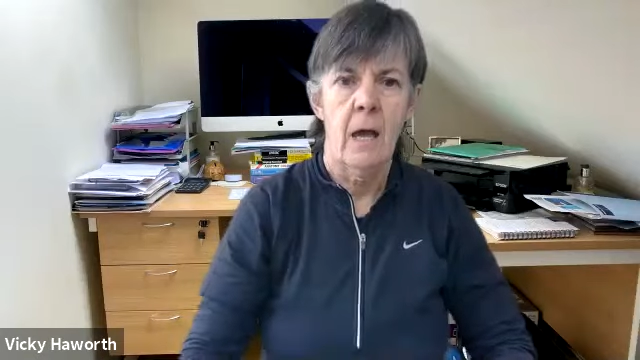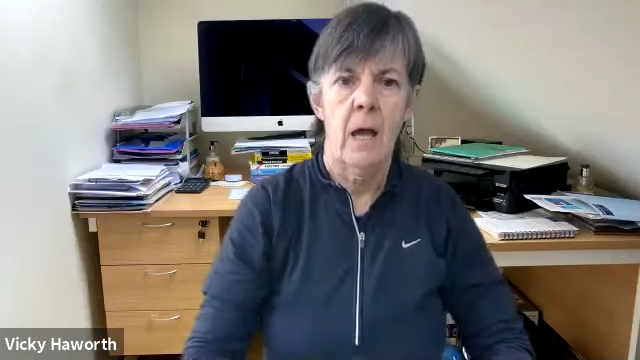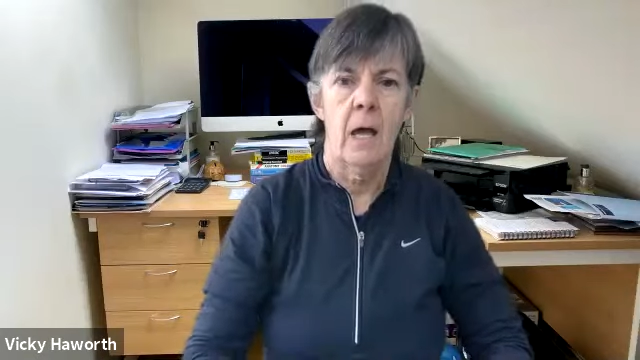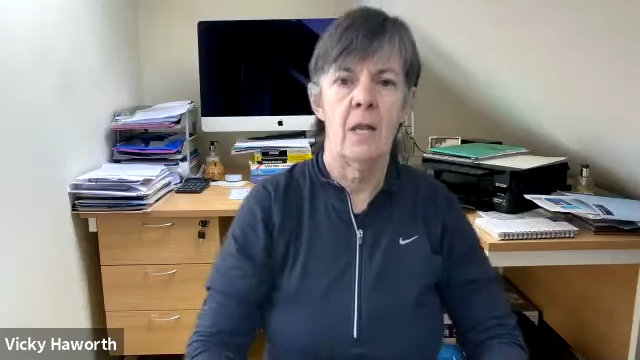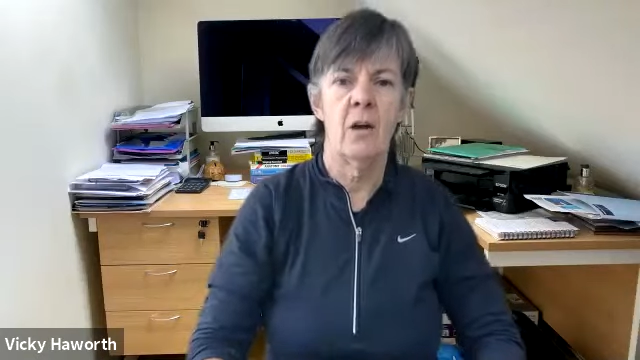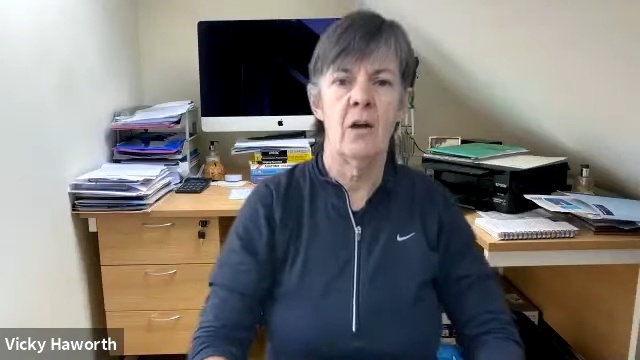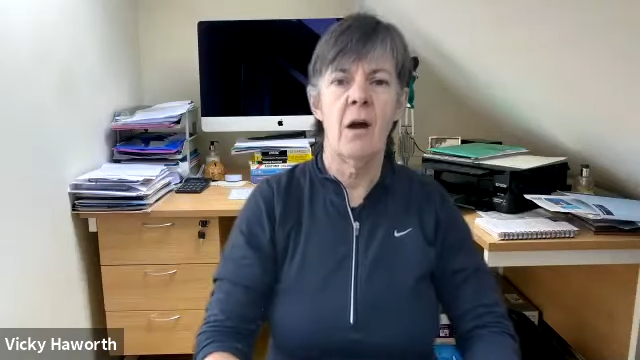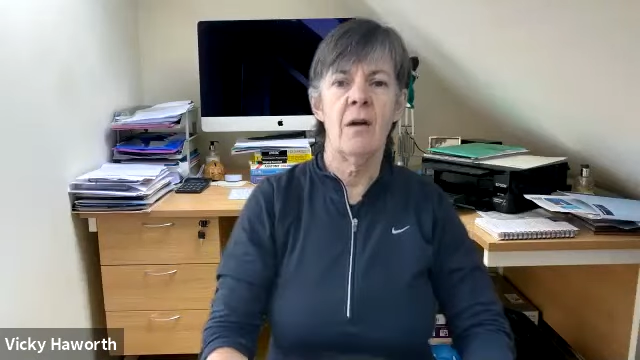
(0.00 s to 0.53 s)

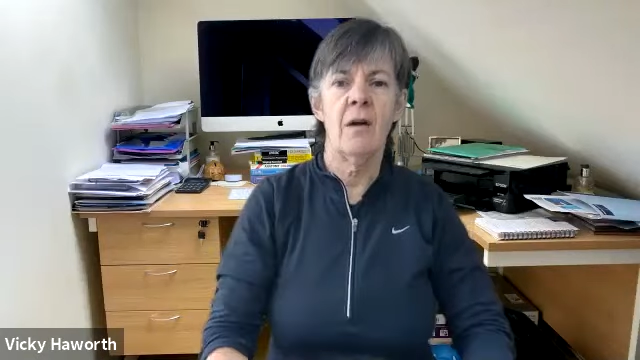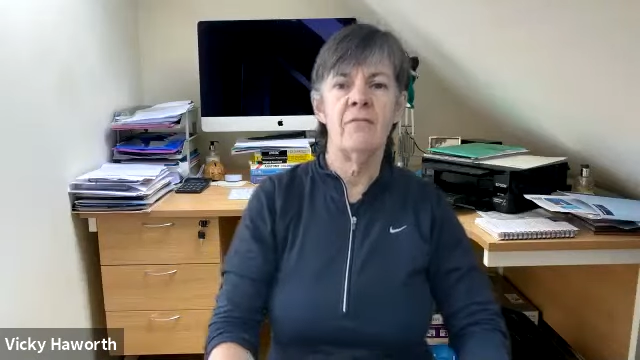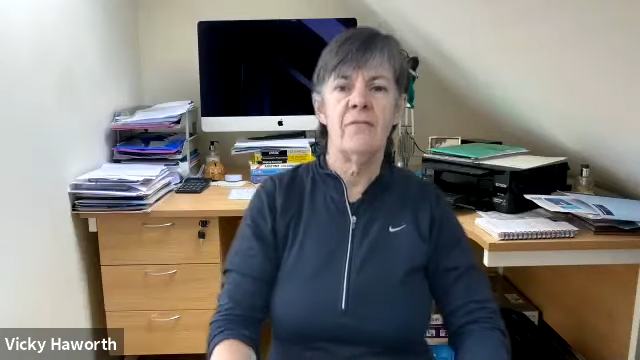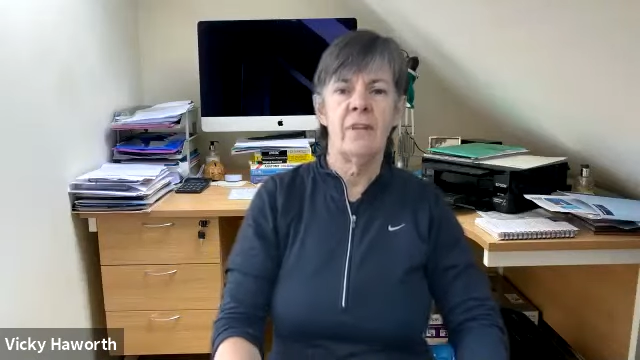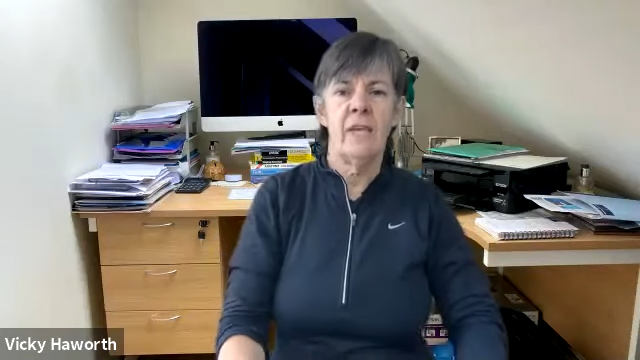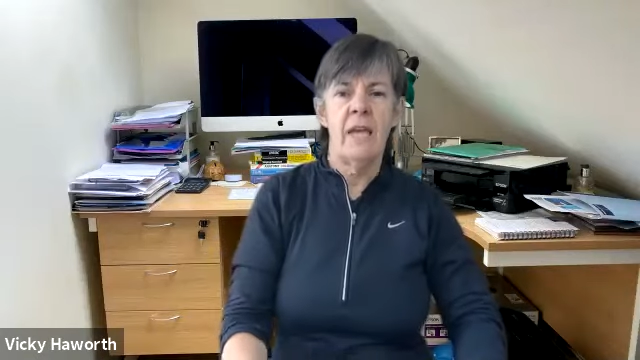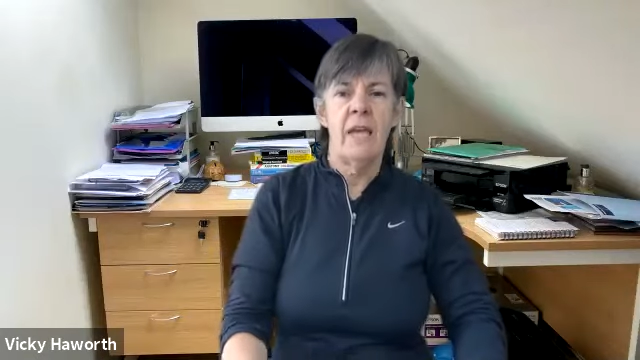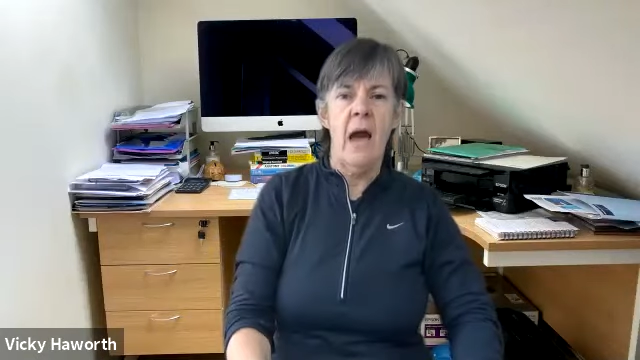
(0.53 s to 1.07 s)
Hello, I'm
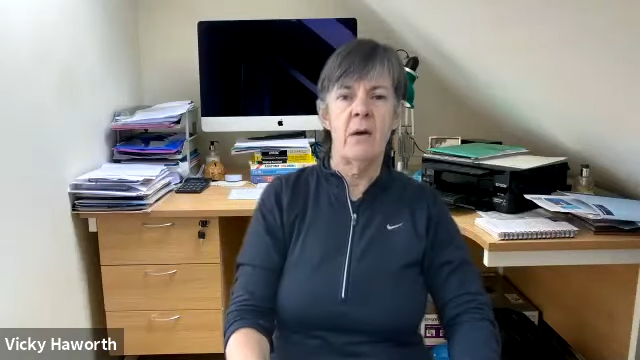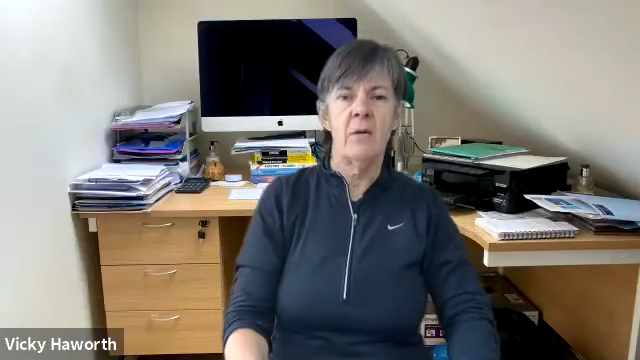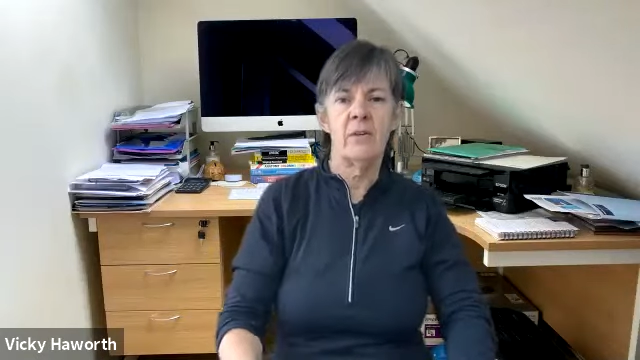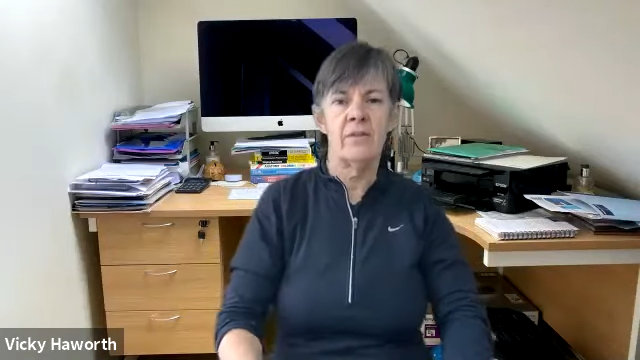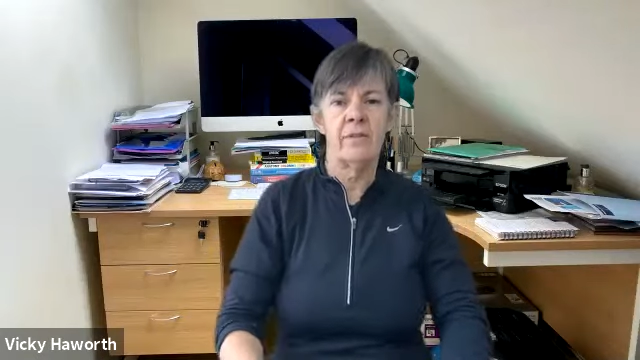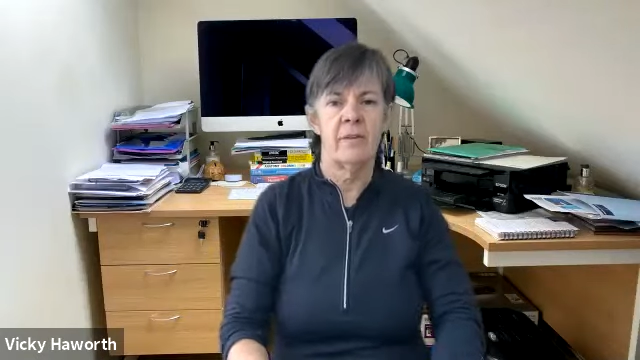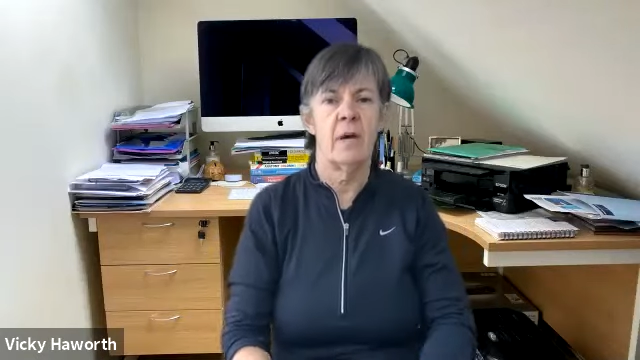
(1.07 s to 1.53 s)
Vicky Howarth.